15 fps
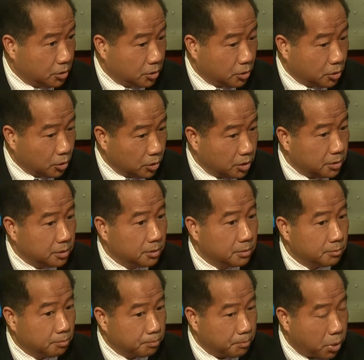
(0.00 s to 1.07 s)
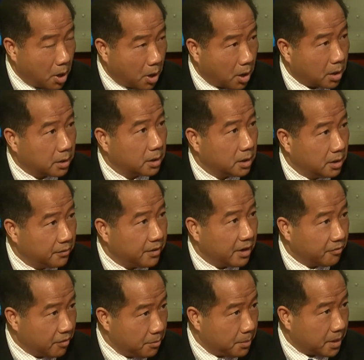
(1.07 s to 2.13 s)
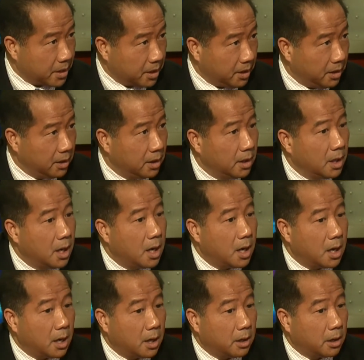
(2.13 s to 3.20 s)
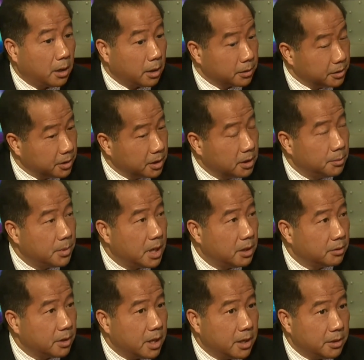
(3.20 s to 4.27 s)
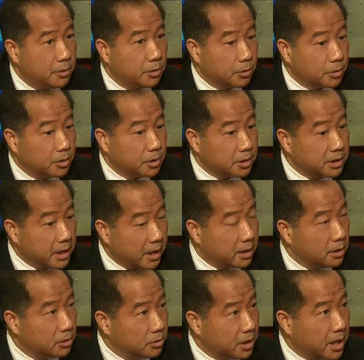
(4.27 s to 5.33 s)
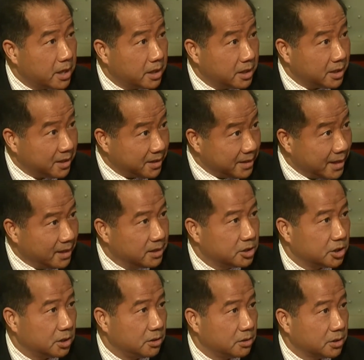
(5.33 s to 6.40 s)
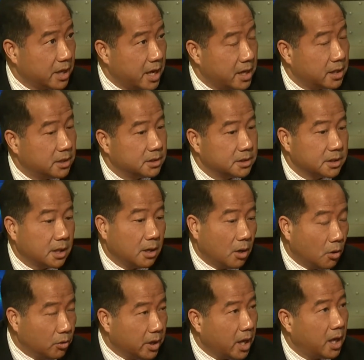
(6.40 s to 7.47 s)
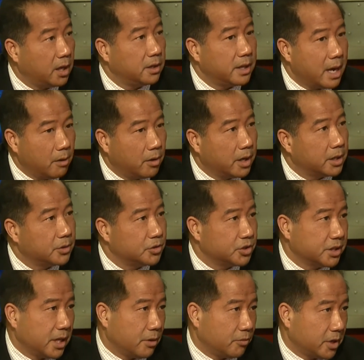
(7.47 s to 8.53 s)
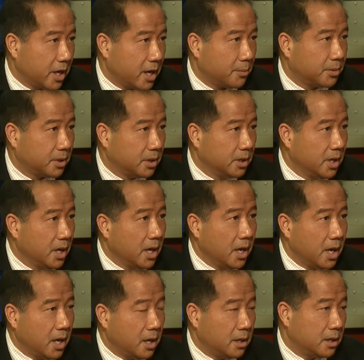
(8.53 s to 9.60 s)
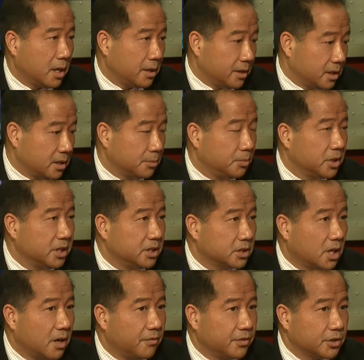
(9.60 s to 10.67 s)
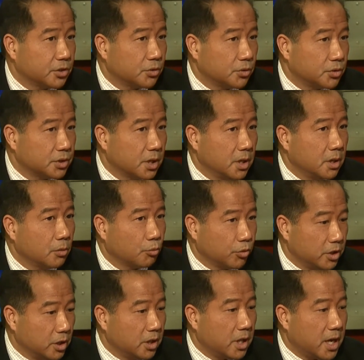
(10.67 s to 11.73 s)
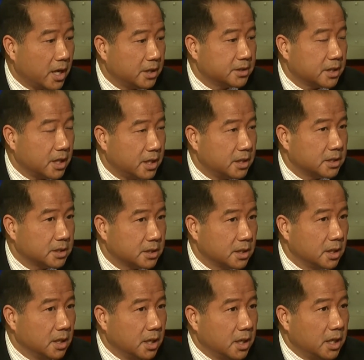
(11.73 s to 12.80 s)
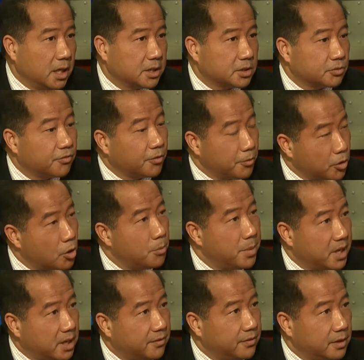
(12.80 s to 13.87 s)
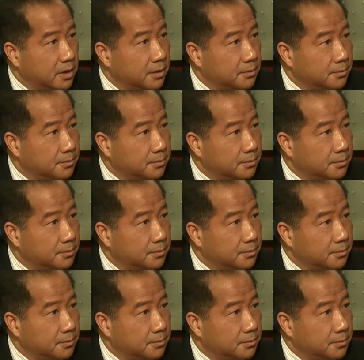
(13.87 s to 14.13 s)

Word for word: good part of everybody uh, are going to come out and they're going to take a look at it, an intelligent look at it, and say, okay, now I understand what happened. And I think the police officers realize that it's it's for their benefit.